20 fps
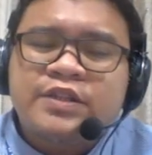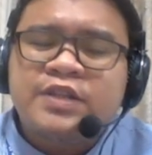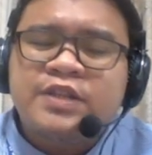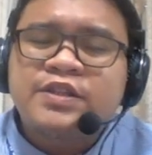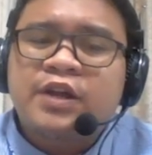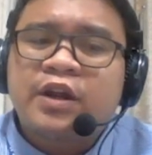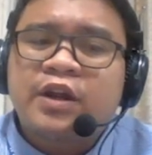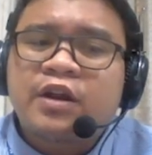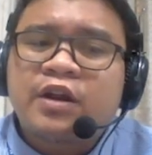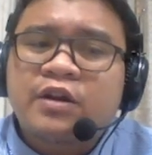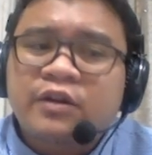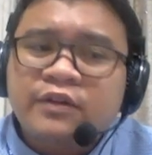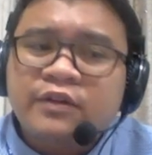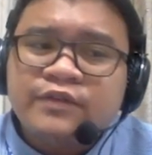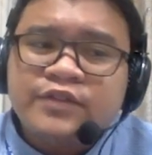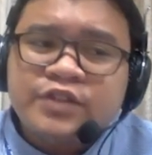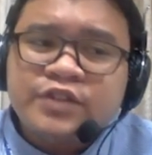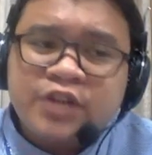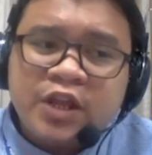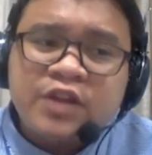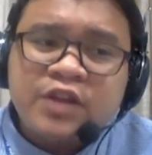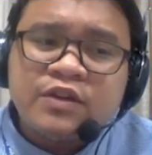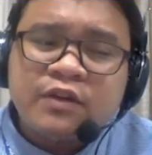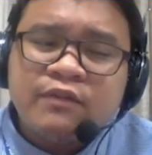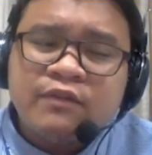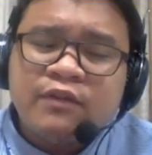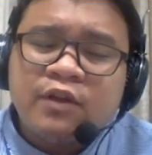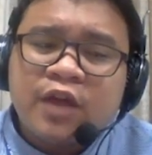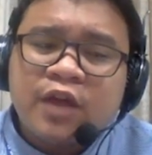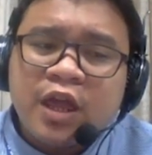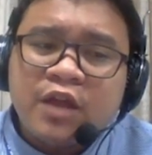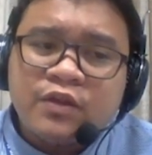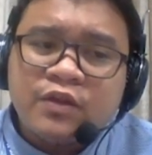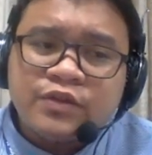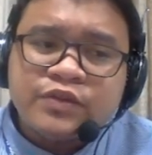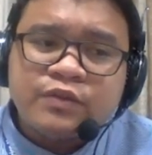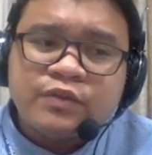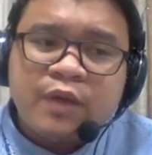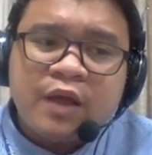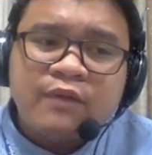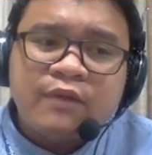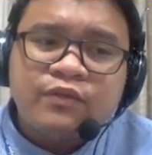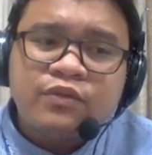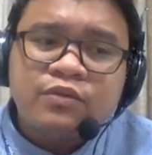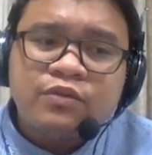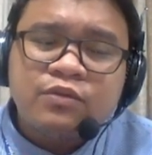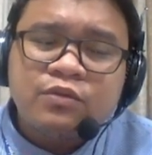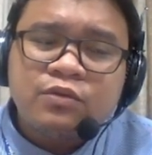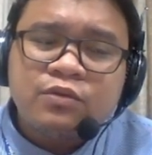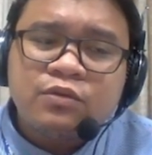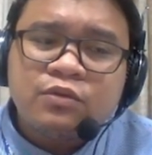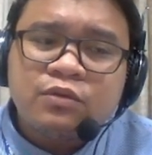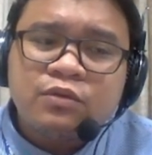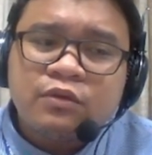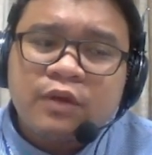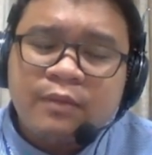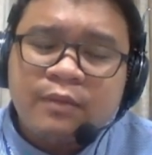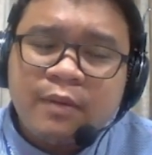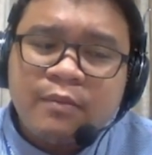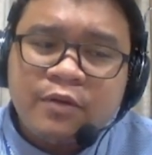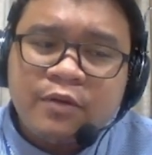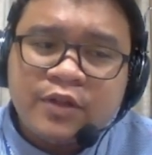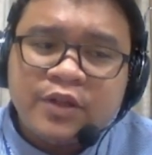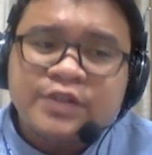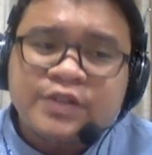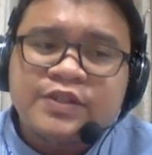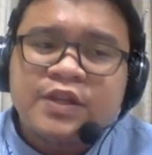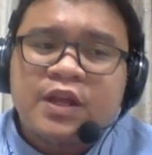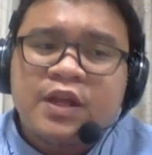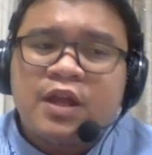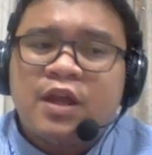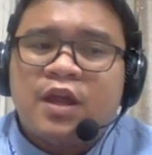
these are curved chain of volcanoes. We have to remember this.